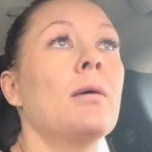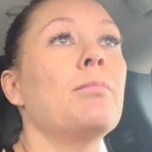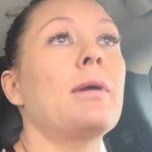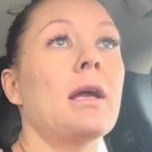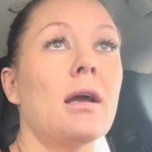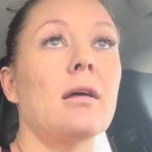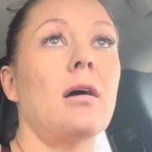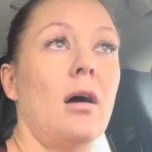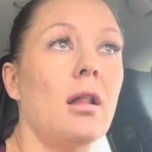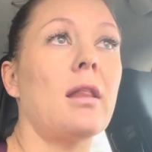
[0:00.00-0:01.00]
being,
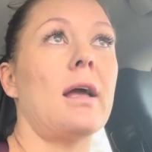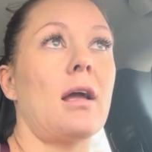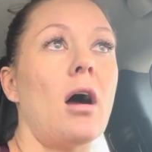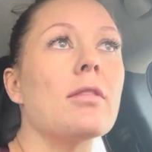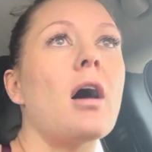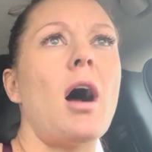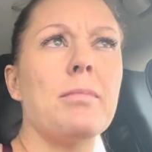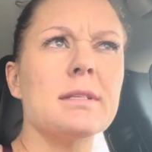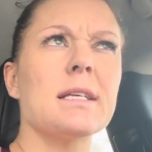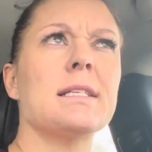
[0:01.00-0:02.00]
like, on the
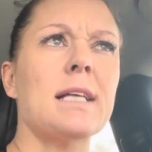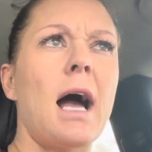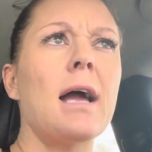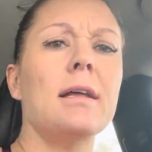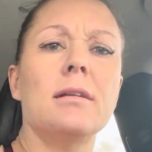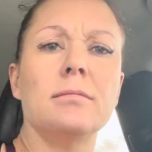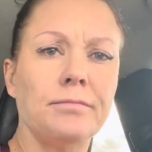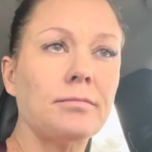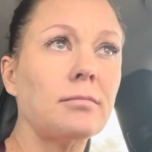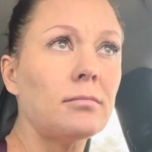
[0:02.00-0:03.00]
opposite side
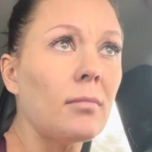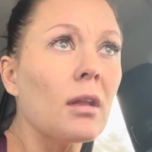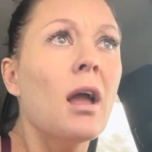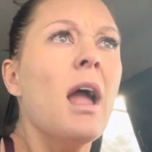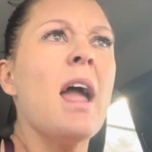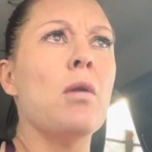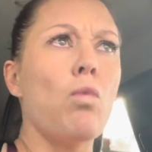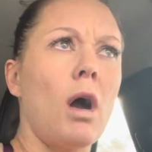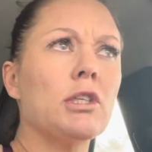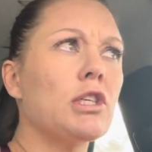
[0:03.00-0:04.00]
and
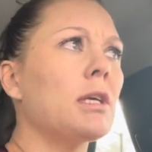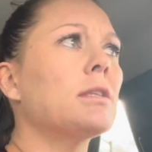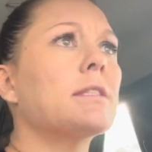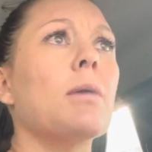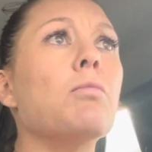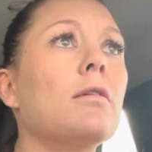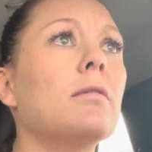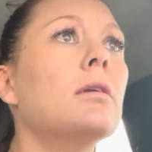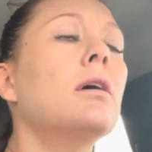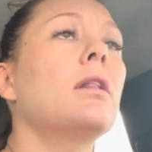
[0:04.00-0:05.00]
watching
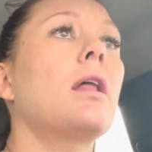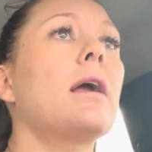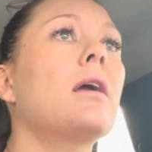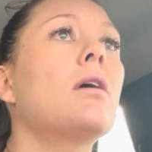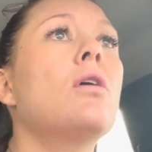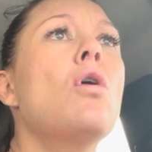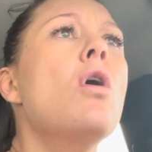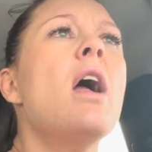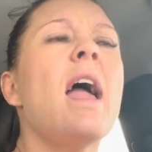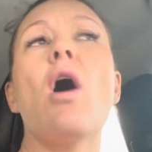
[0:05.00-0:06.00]
someone, like,
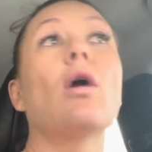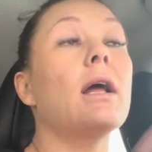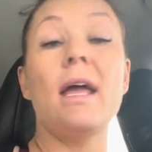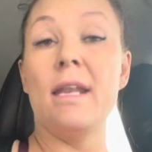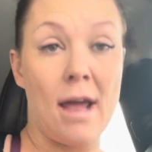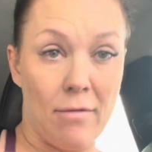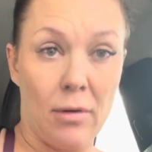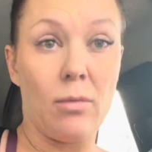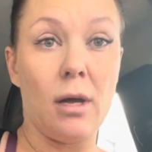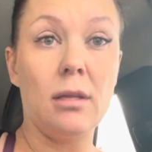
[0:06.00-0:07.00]
or in
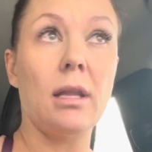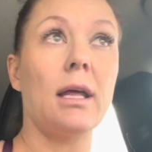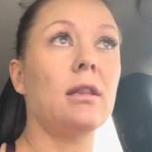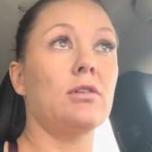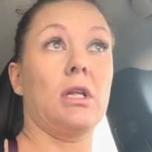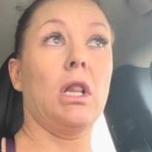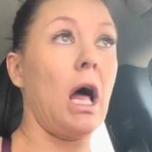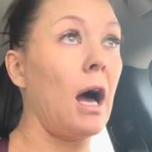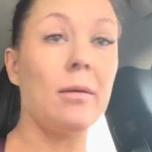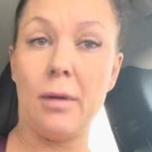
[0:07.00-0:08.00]
everyone, like, there's a
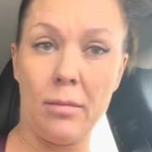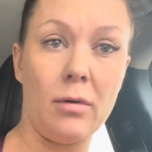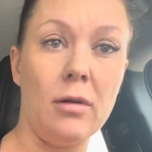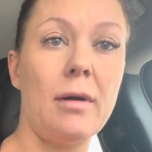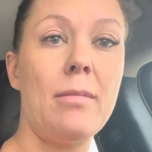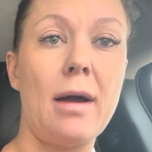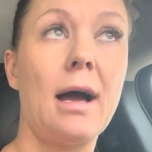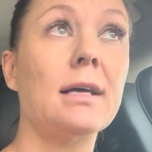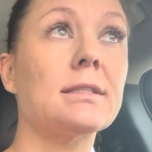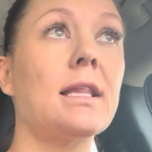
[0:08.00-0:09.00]
lot of people in my
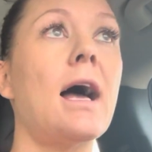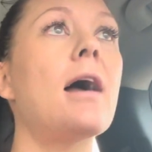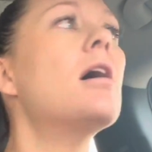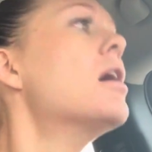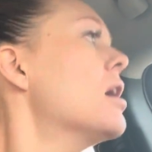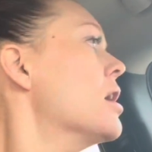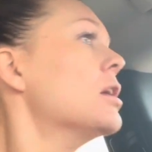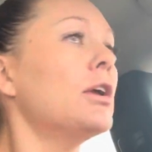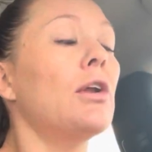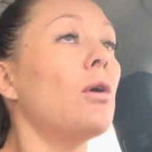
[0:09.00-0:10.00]
past that,
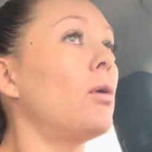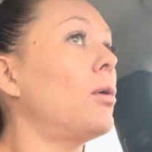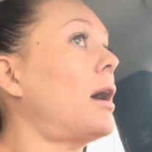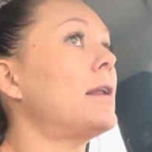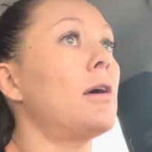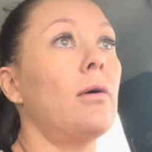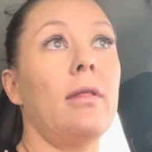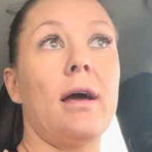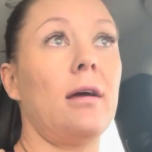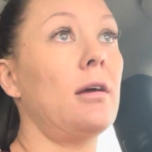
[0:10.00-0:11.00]
you know, I know
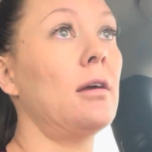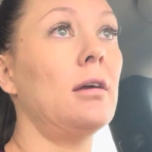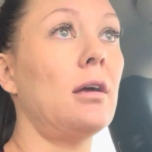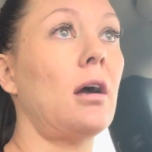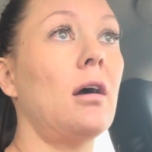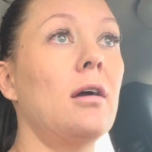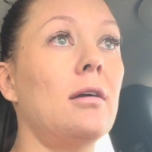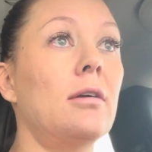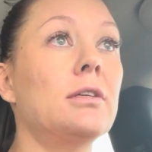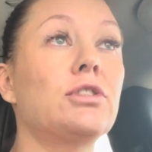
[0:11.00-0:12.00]
that
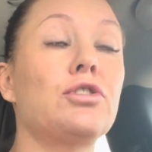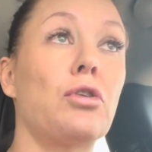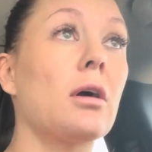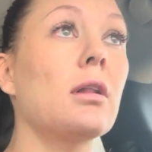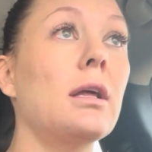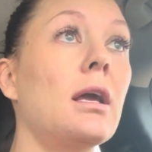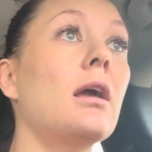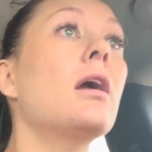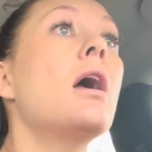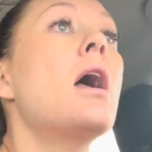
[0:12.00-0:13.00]
are
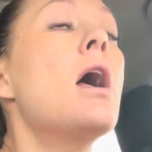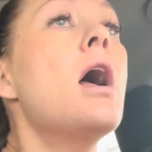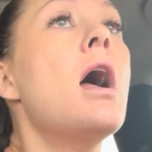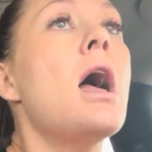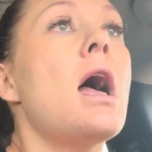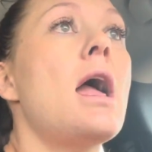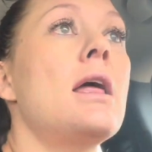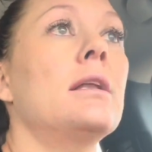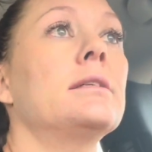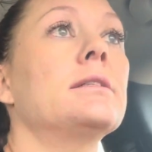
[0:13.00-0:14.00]
struggling,
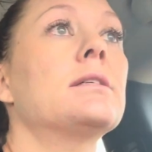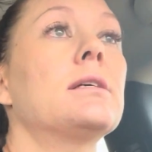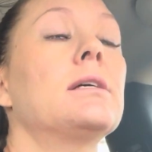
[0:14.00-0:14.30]
and